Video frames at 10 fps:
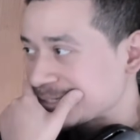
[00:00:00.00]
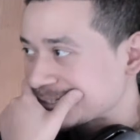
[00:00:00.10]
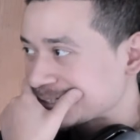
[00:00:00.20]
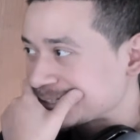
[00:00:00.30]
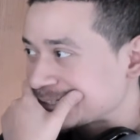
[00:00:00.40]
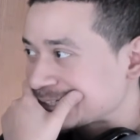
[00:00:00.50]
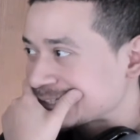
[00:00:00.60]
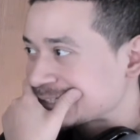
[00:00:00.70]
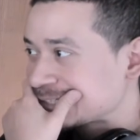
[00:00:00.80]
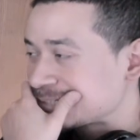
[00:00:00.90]
Uh,
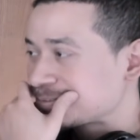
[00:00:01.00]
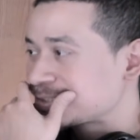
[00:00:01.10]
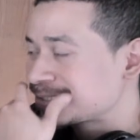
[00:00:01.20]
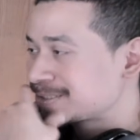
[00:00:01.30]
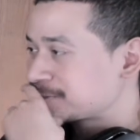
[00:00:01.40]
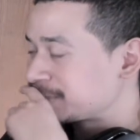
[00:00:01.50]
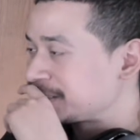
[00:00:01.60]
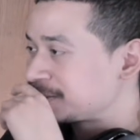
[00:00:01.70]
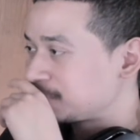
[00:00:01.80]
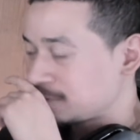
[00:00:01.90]
and I was
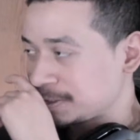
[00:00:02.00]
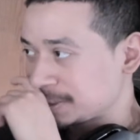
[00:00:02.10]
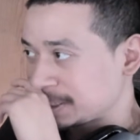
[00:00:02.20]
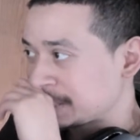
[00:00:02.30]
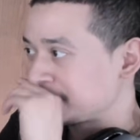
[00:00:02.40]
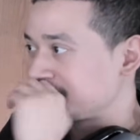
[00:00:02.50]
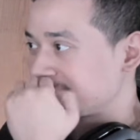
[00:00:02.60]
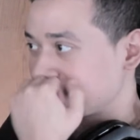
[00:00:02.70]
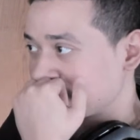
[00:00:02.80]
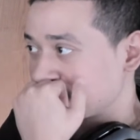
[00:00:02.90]
trying to go to sleep.
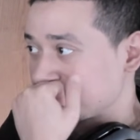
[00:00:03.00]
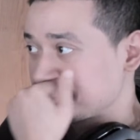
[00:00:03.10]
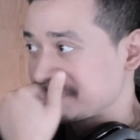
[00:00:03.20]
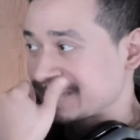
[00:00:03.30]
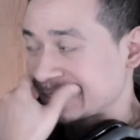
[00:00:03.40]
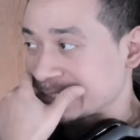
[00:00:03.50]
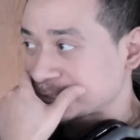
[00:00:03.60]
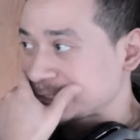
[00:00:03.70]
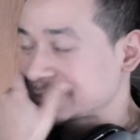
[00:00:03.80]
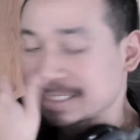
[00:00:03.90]
I
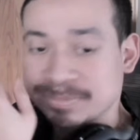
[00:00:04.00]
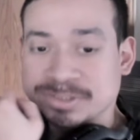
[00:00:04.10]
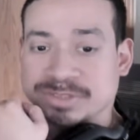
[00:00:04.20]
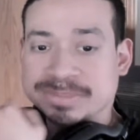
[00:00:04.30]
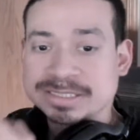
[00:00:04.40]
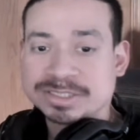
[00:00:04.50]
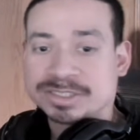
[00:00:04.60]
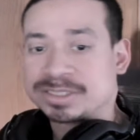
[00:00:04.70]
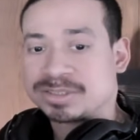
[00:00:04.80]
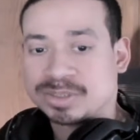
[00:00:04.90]
actually sent a bunch of
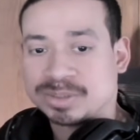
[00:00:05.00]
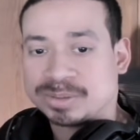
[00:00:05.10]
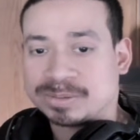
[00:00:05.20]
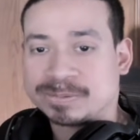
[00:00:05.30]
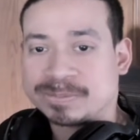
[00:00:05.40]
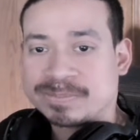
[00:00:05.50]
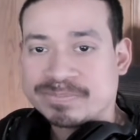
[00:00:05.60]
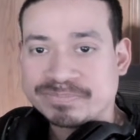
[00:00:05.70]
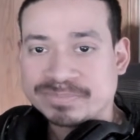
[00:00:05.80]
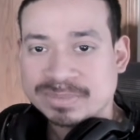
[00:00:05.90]
messages to
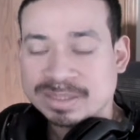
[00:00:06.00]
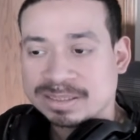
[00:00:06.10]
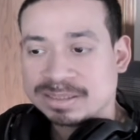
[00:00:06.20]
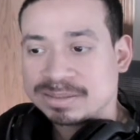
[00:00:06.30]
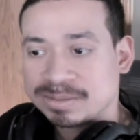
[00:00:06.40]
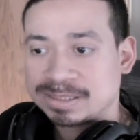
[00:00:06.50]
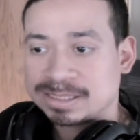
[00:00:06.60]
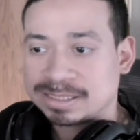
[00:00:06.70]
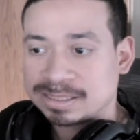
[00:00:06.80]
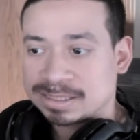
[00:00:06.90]

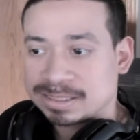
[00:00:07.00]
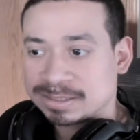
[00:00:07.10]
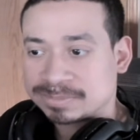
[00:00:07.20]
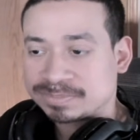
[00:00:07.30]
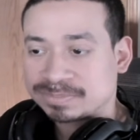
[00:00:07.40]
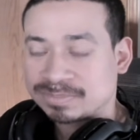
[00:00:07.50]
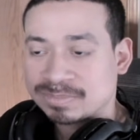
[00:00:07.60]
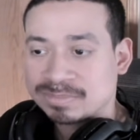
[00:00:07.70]
um,